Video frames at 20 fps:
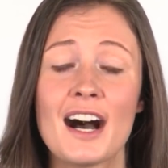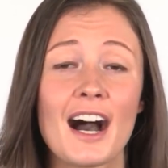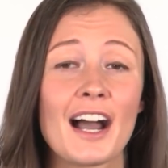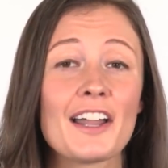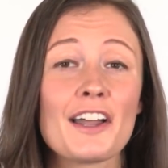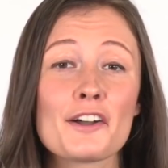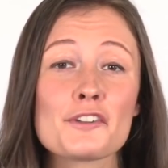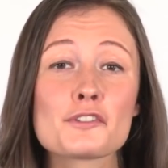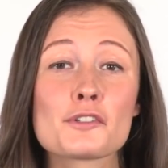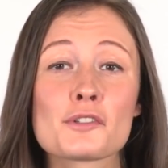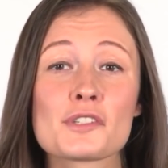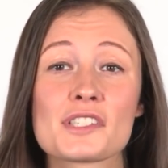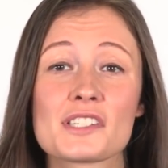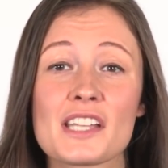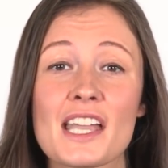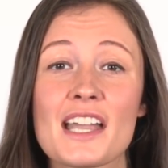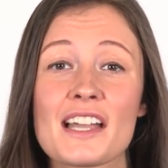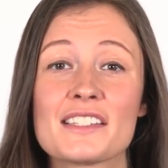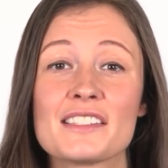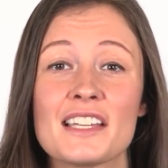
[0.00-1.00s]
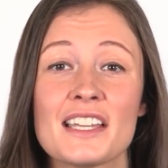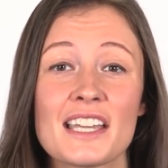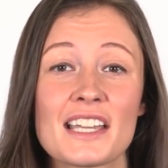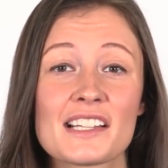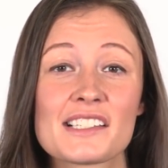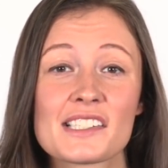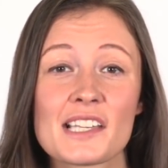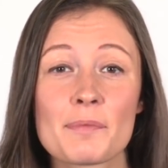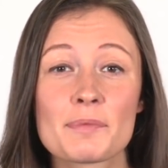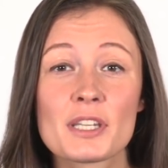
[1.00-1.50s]
I understand
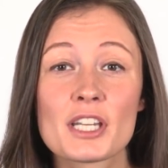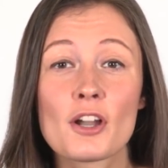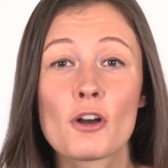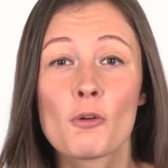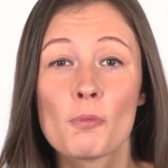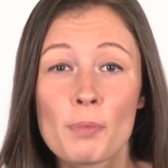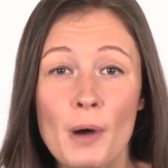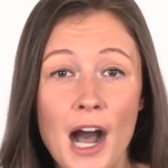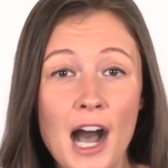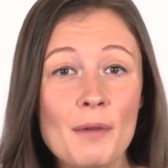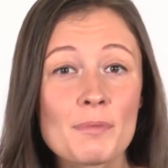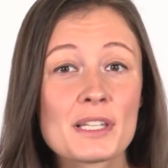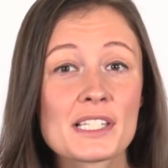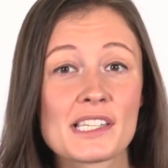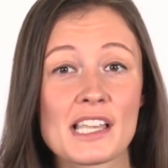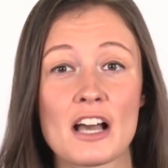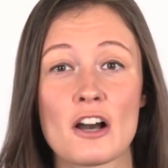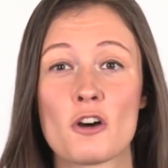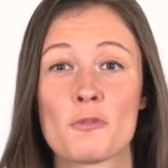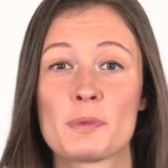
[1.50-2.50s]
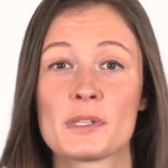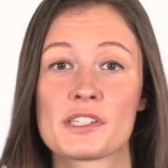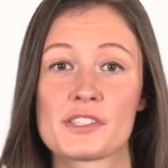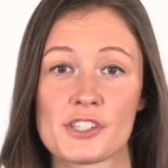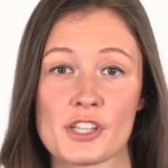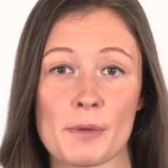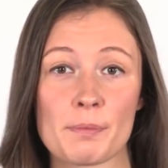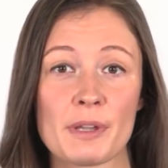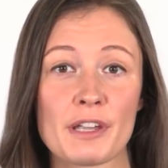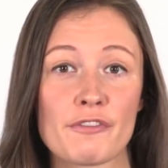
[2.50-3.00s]
accepting Obama's help in
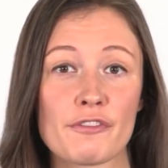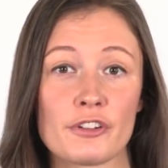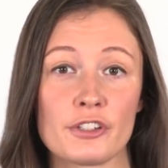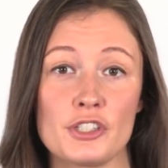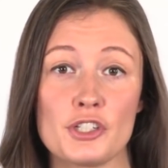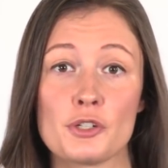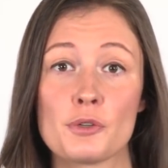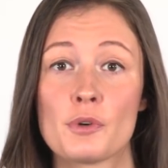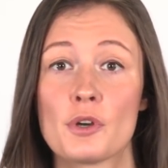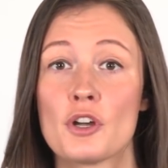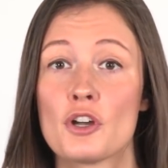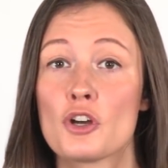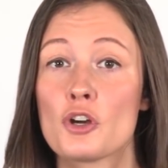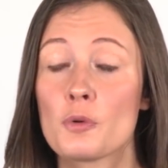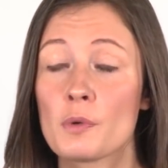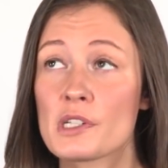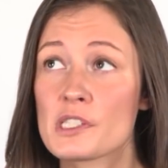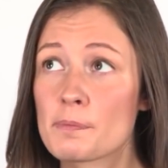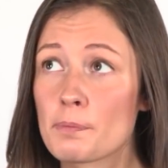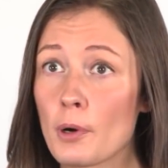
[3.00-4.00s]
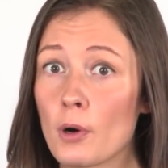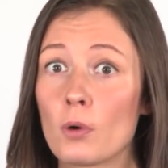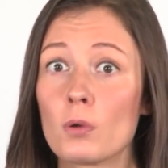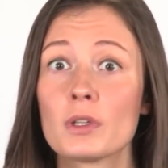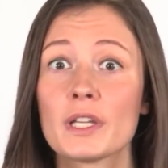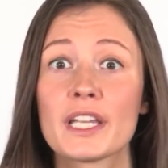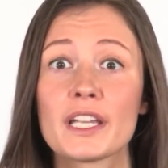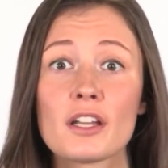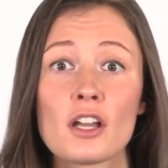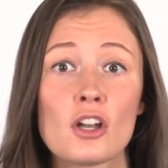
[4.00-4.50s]
stumping for you, who is
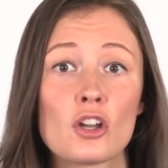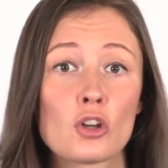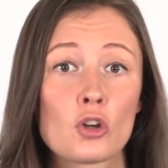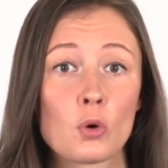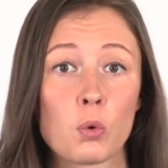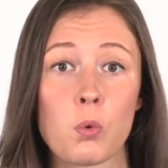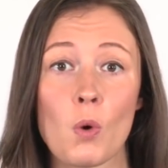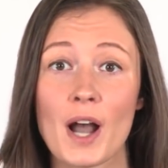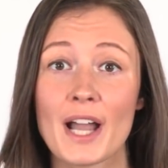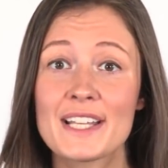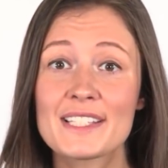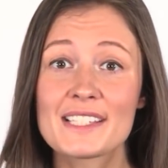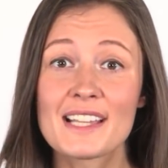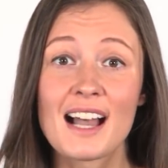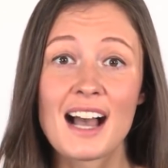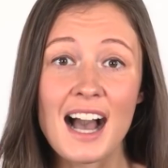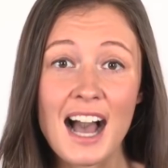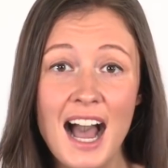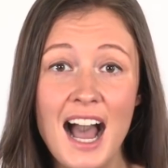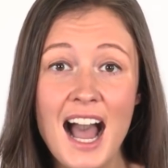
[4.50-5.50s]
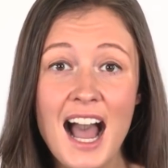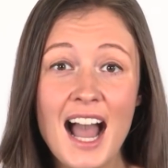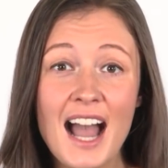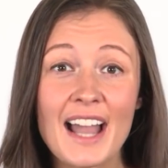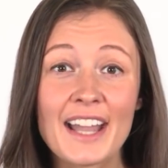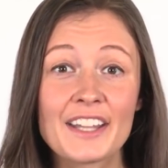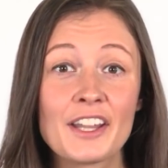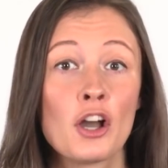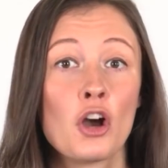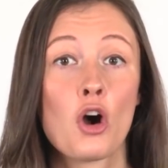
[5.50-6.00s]
polling quite
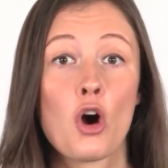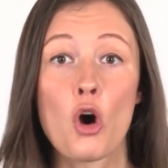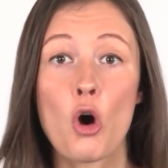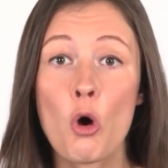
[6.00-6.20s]
high.